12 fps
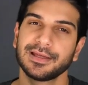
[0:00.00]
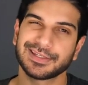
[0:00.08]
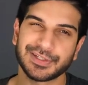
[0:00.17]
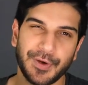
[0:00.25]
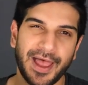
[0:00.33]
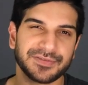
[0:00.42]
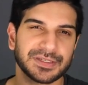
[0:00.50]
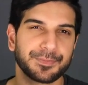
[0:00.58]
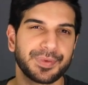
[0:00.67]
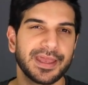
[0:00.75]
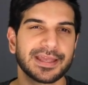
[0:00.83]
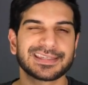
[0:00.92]
still have some
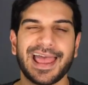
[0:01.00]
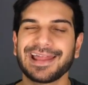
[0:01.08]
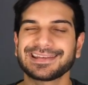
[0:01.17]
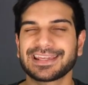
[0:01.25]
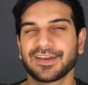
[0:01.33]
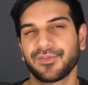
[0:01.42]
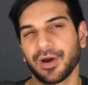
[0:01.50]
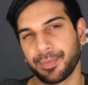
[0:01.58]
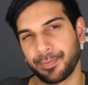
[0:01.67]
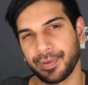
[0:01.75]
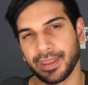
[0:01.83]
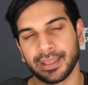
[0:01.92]
picks, had to give up
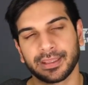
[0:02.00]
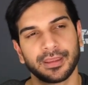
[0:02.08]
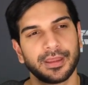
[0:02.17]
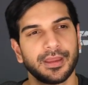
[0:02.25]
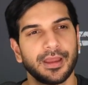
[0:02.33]
a pick